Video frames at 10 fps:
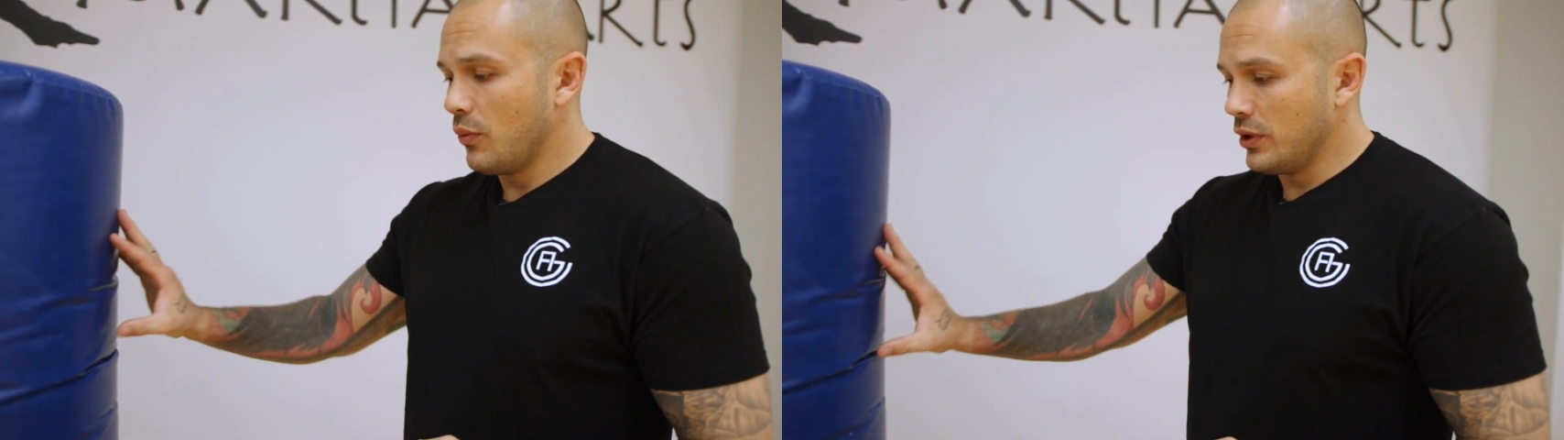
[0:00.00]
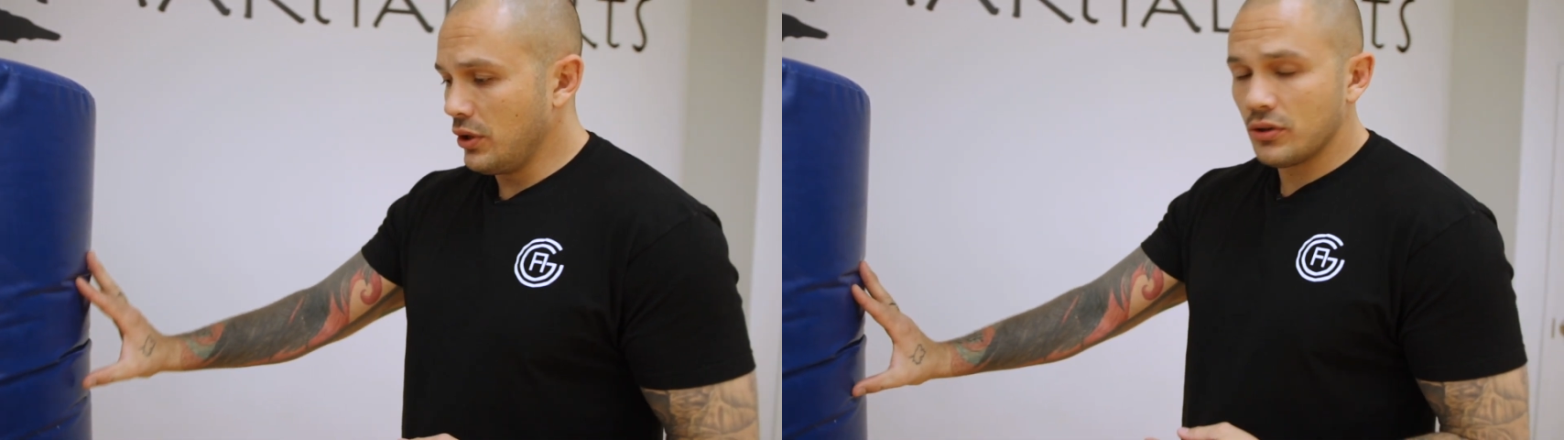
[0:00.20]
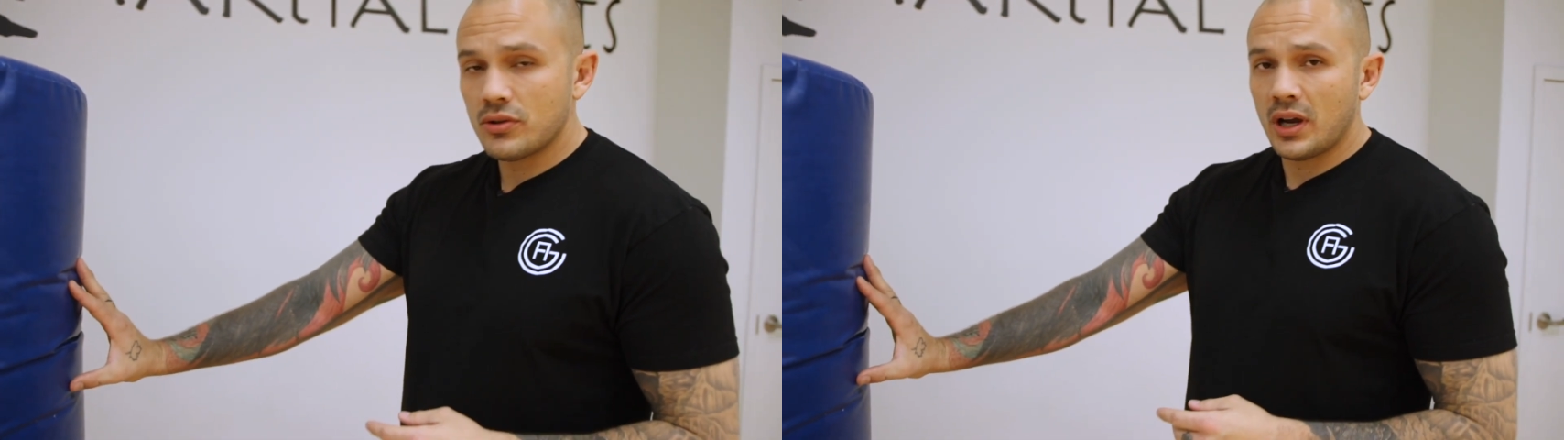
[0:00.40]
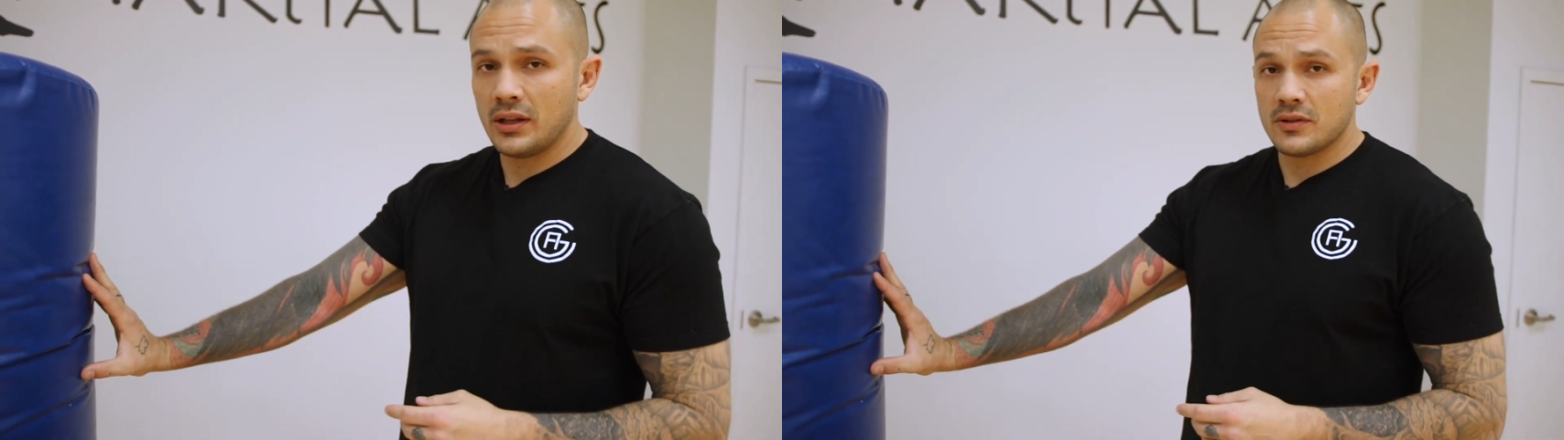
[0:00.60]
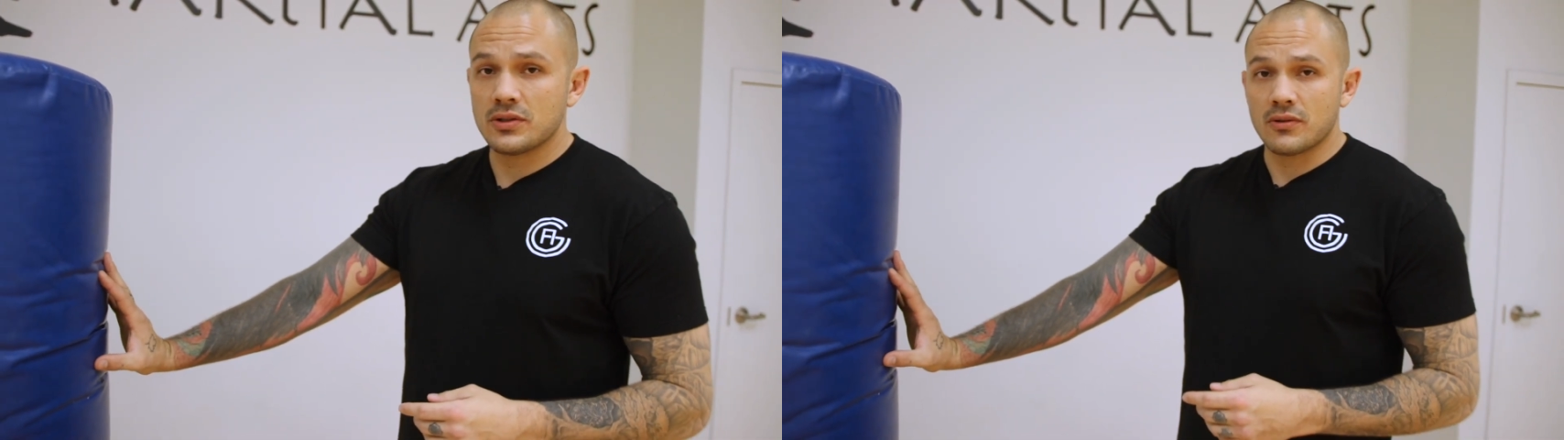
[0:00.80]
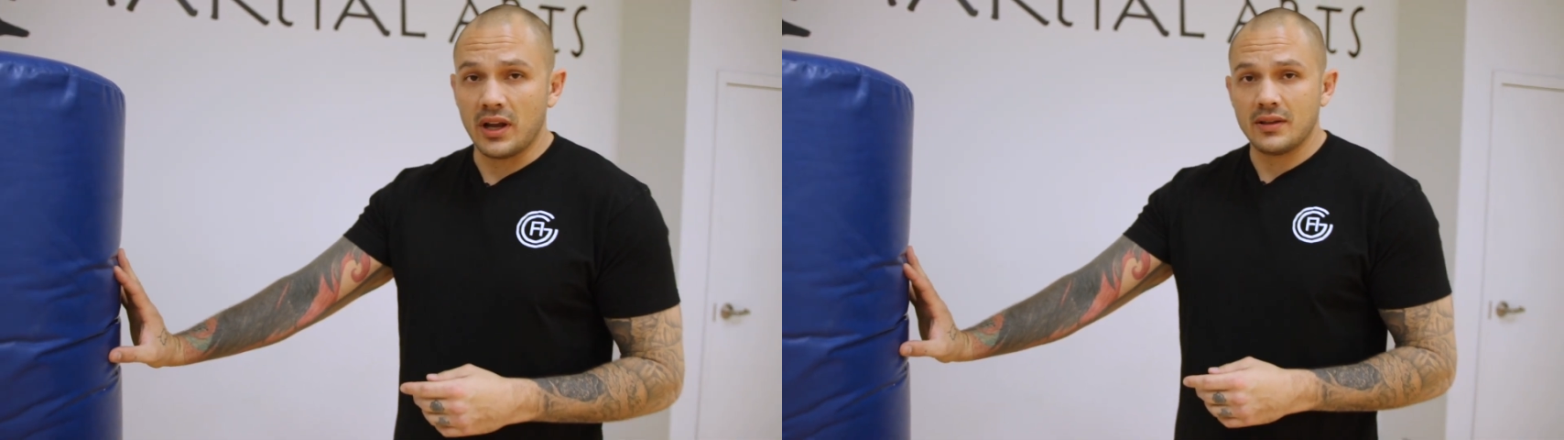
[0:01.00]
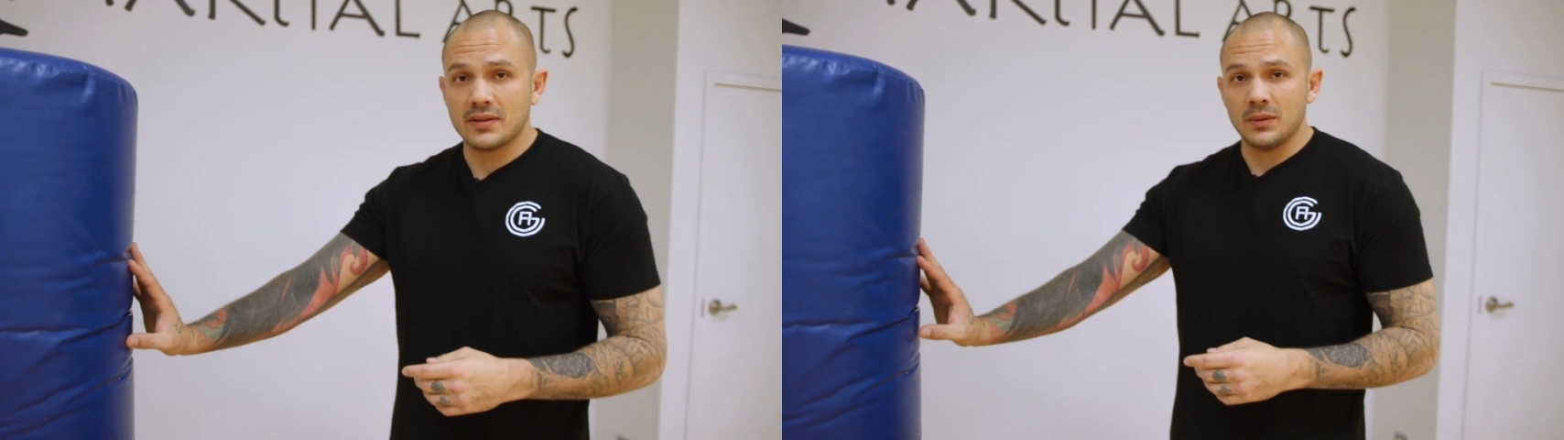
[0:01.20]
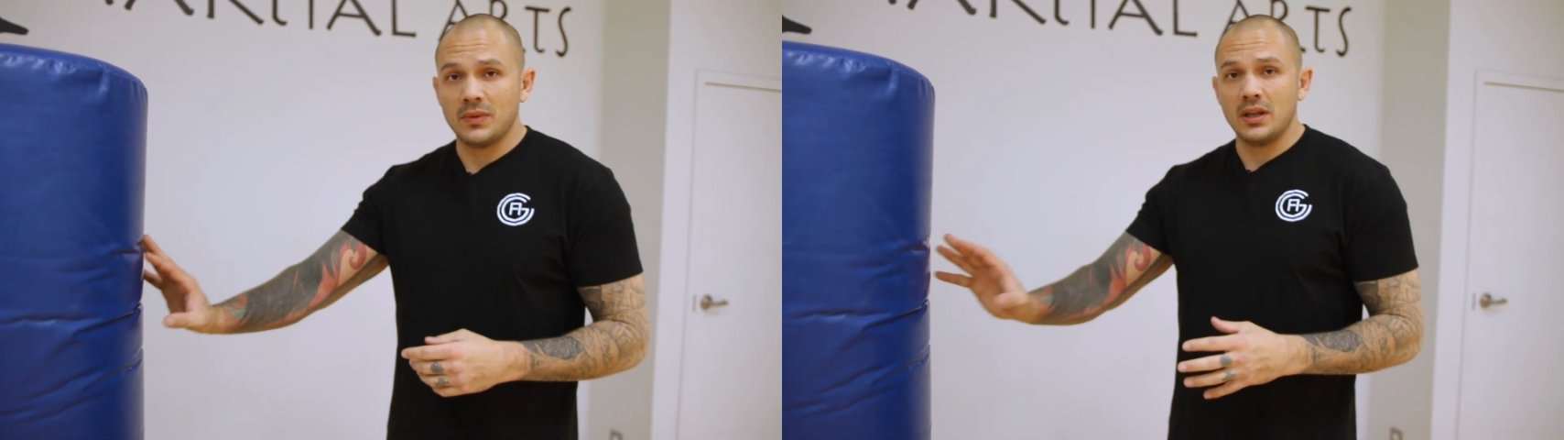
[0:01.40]
When you're trying to strike
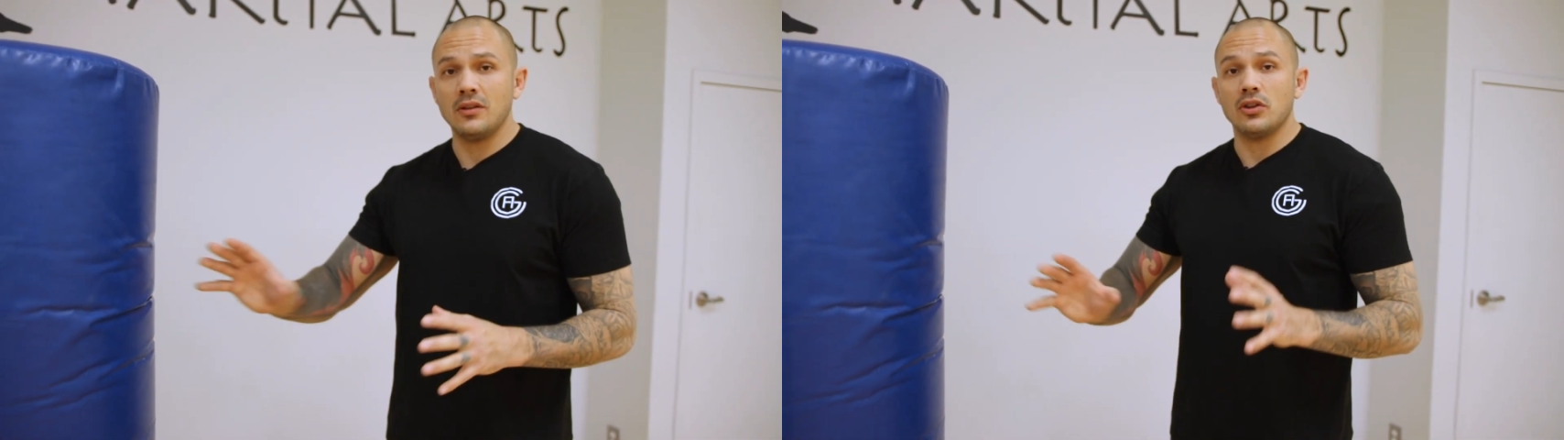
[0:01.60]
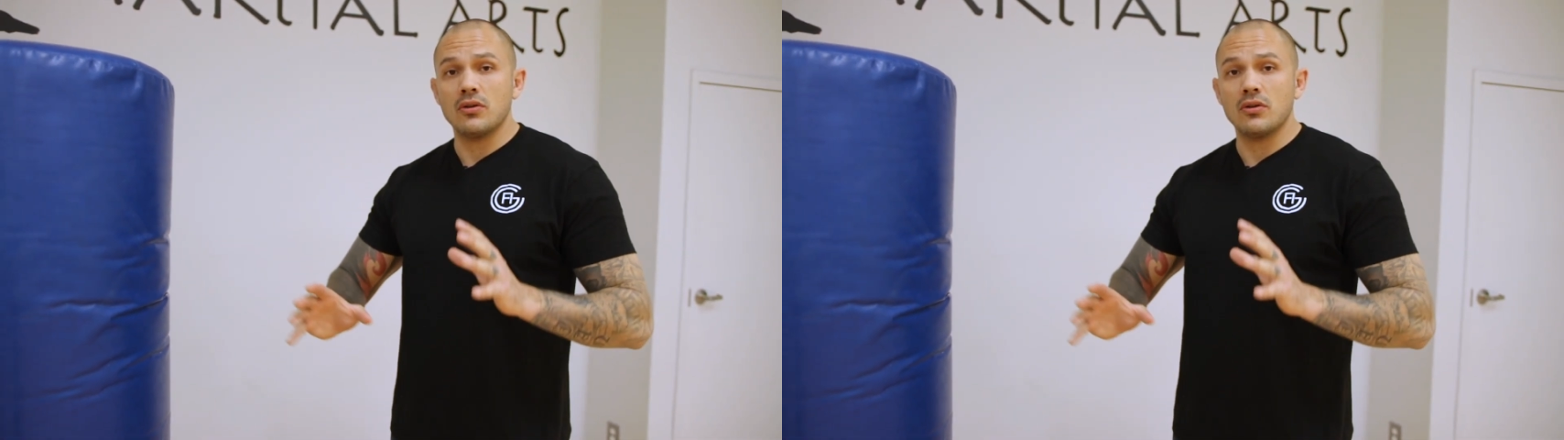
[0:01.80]
something,